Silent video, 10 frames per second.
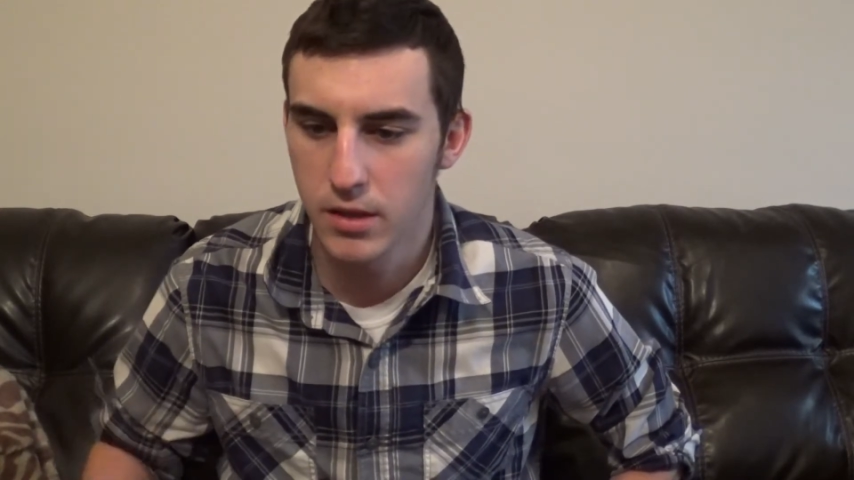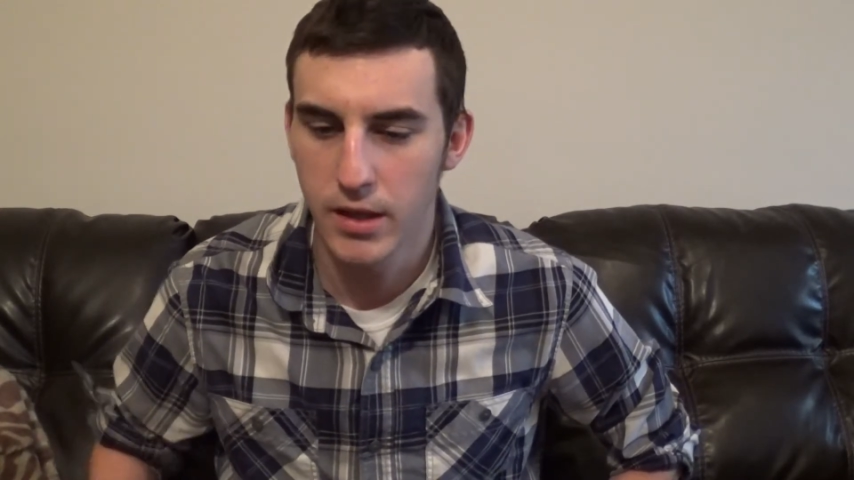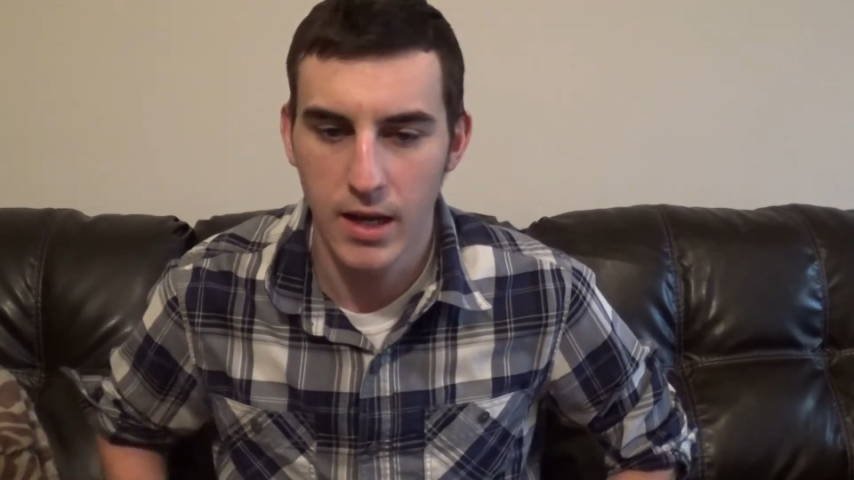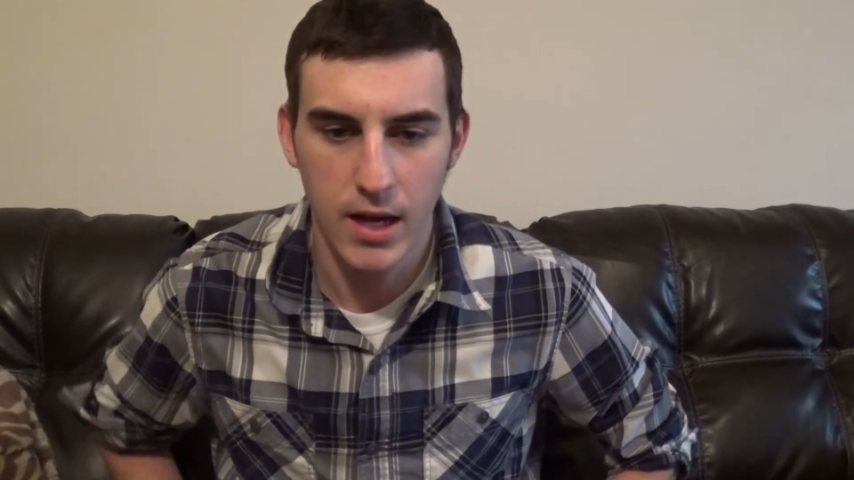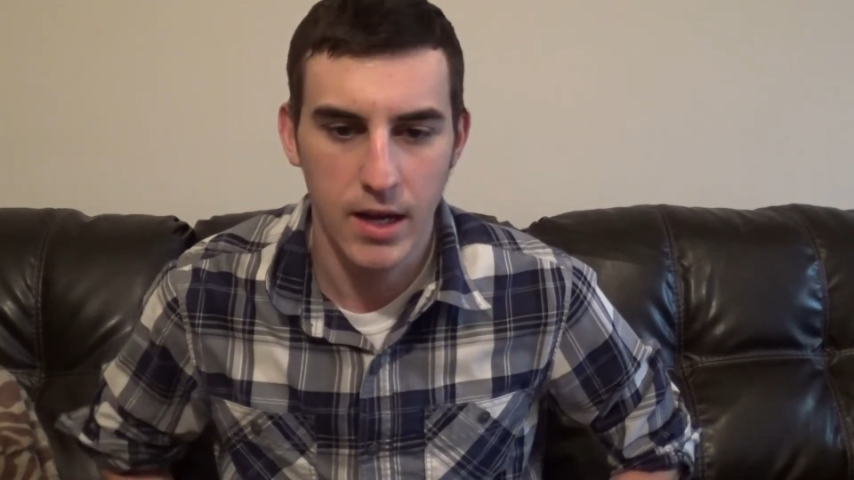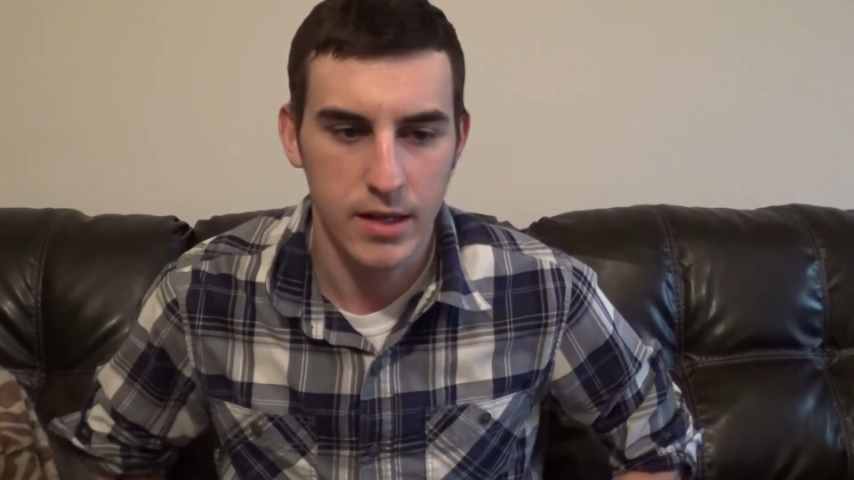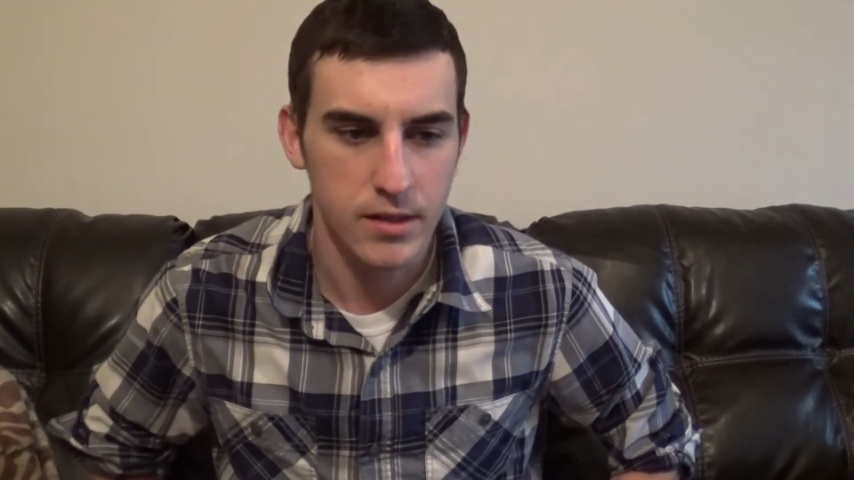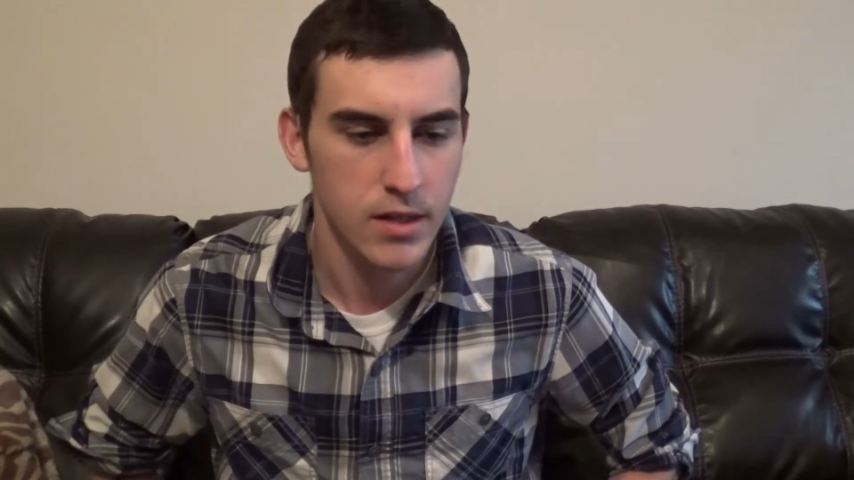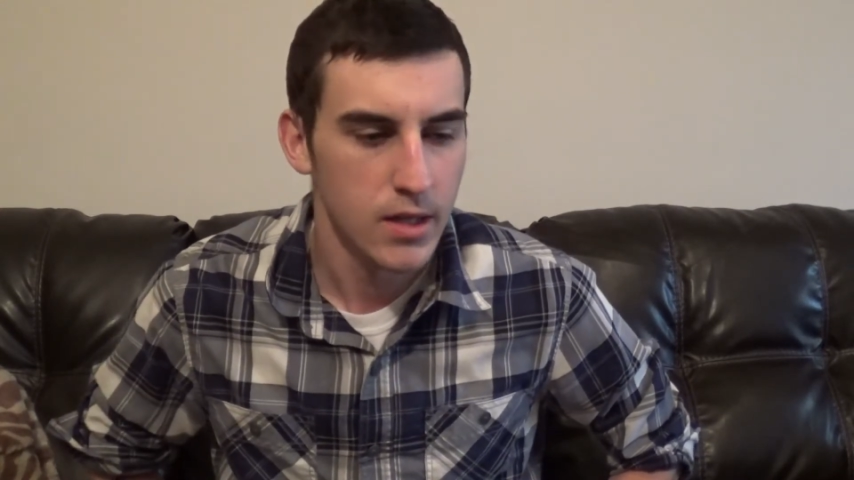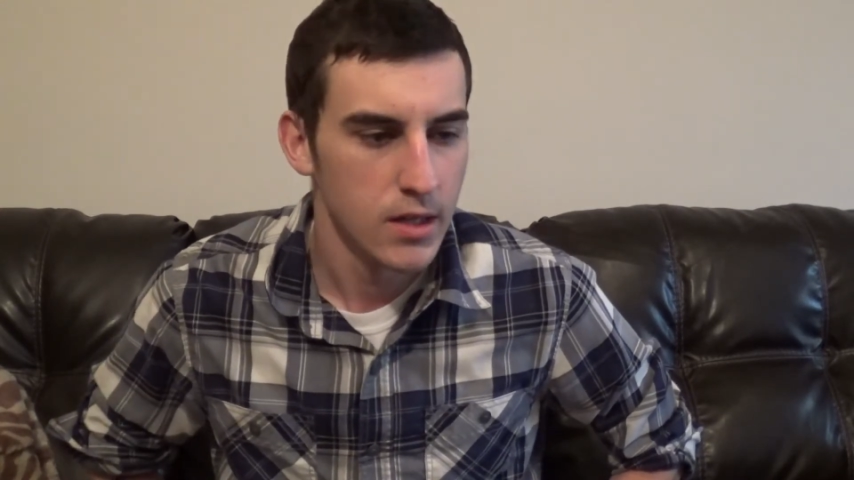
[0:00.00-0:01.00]
guy, and
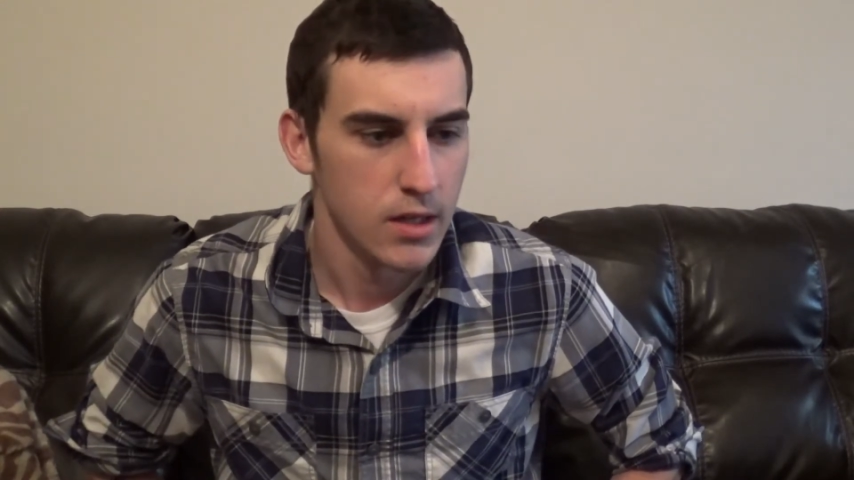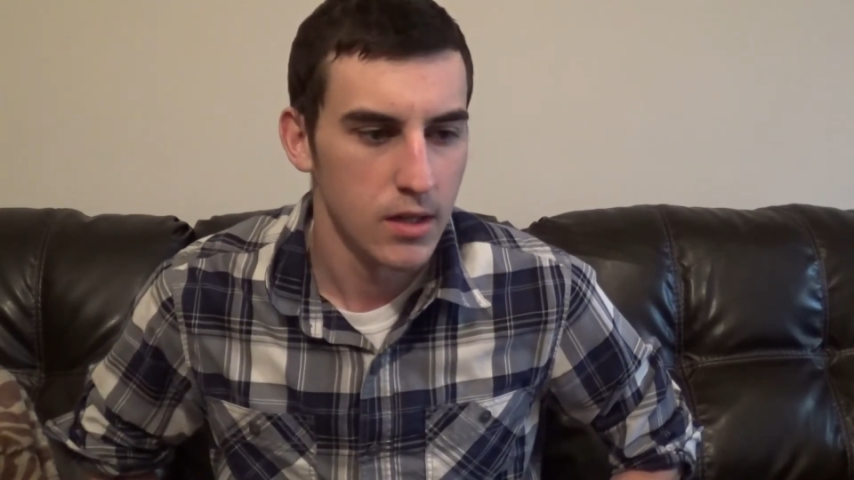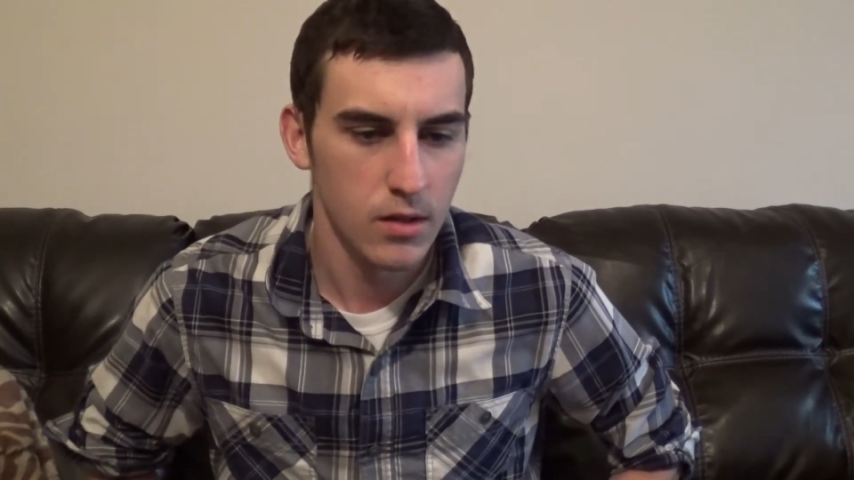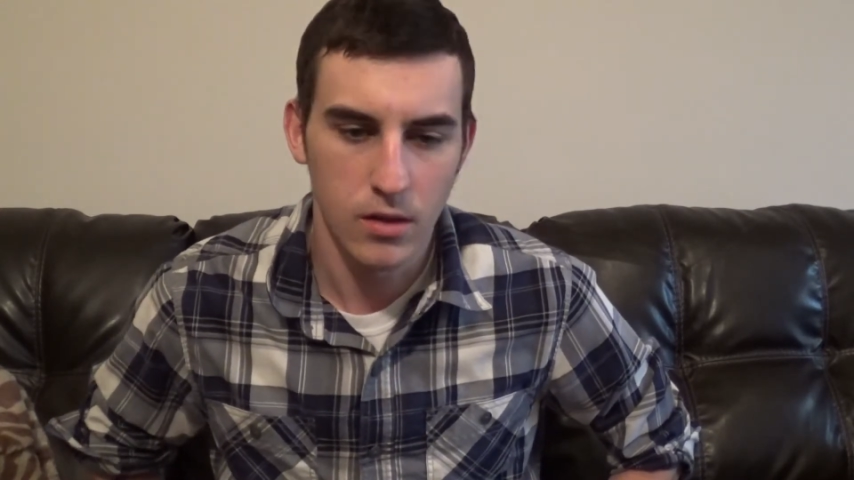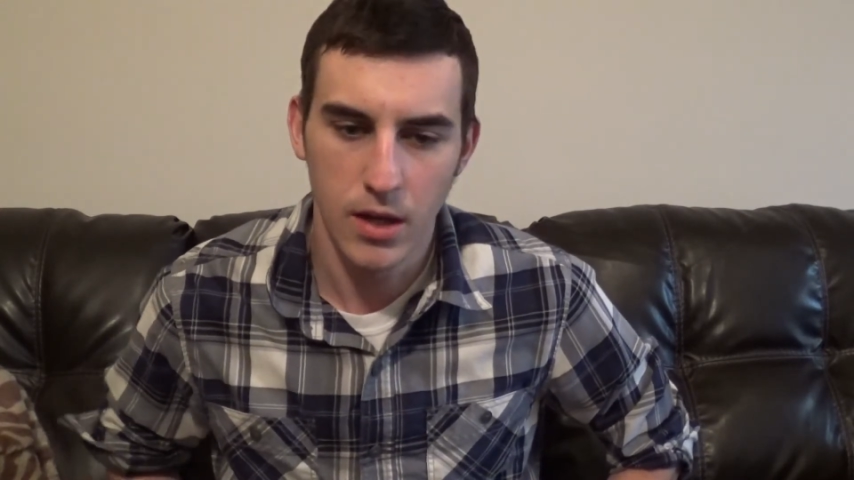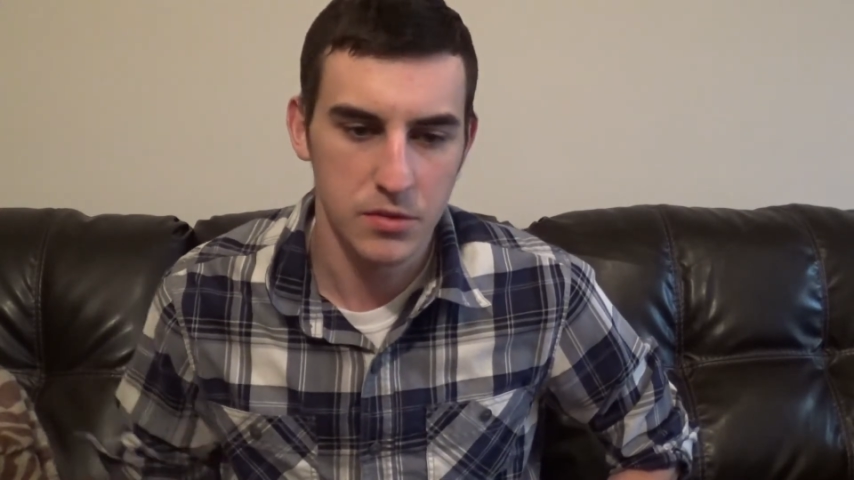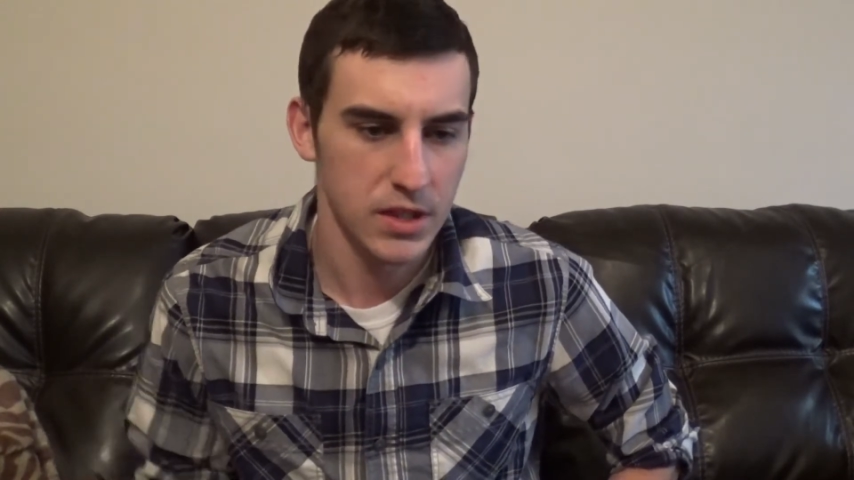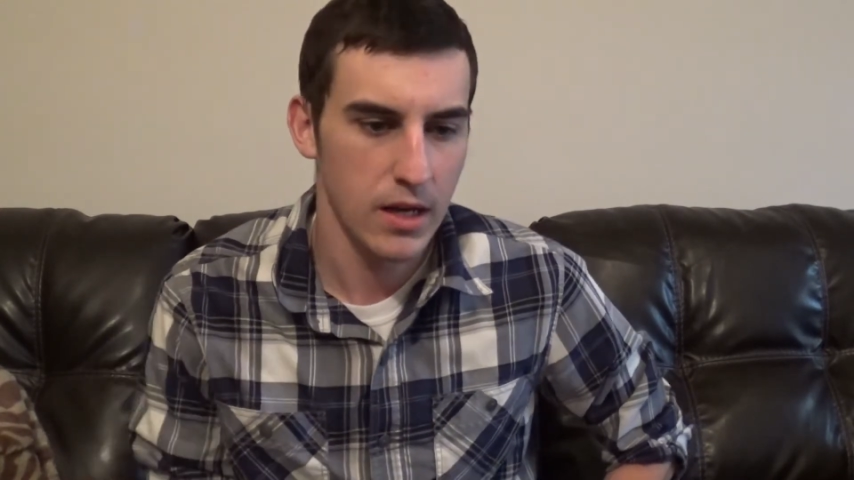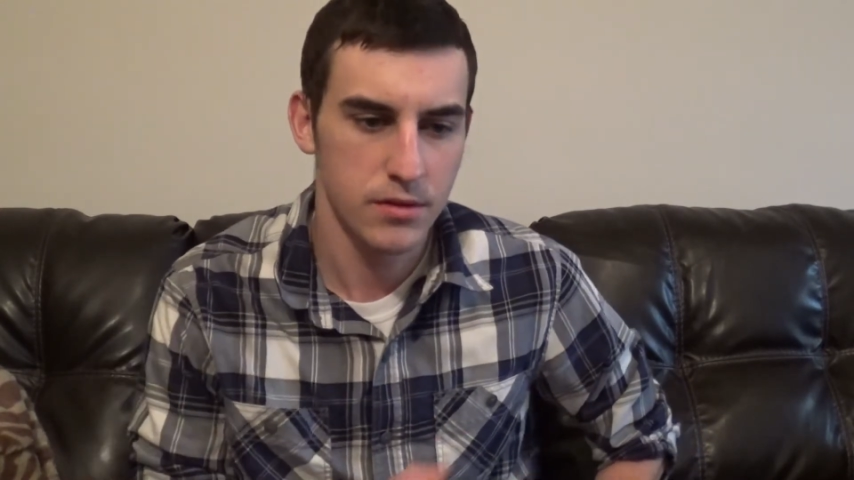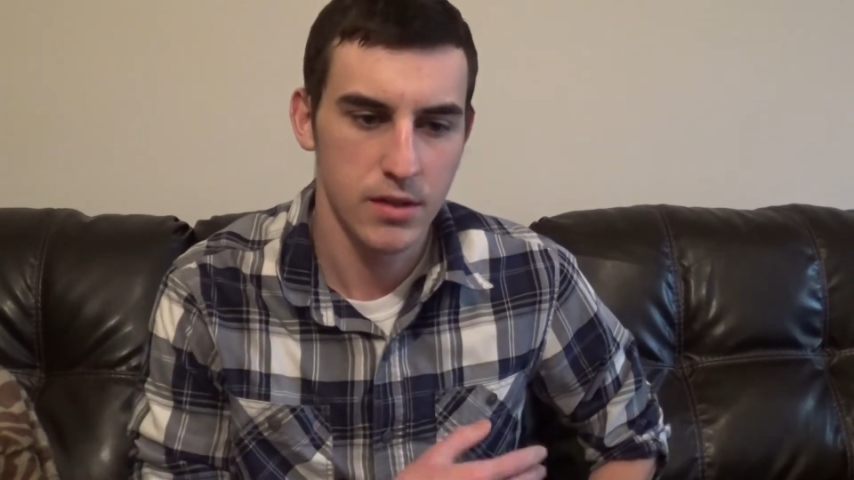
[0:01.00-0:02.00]
I was
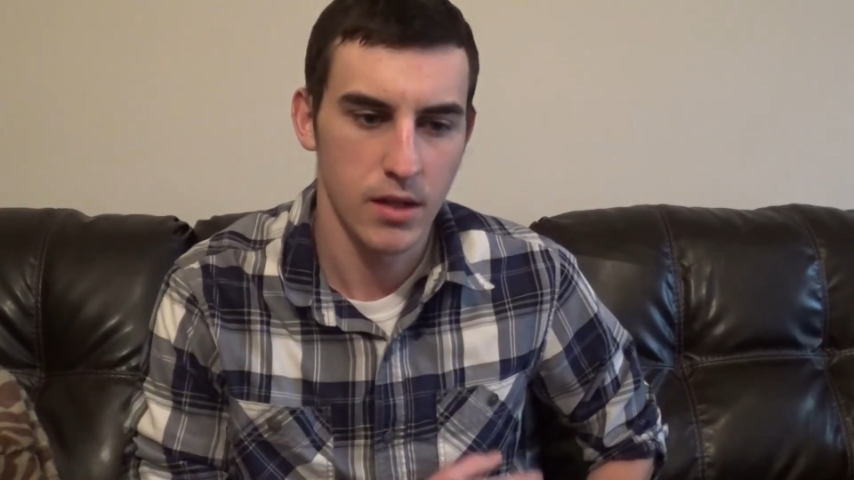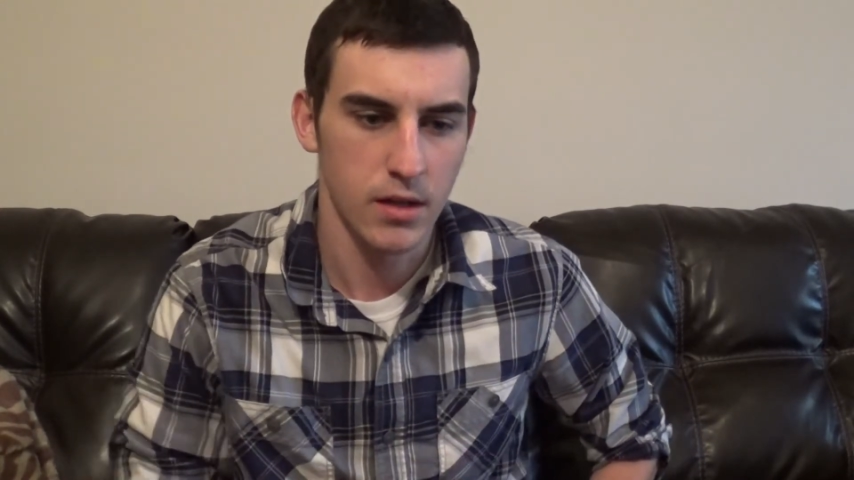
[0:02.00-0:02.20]
out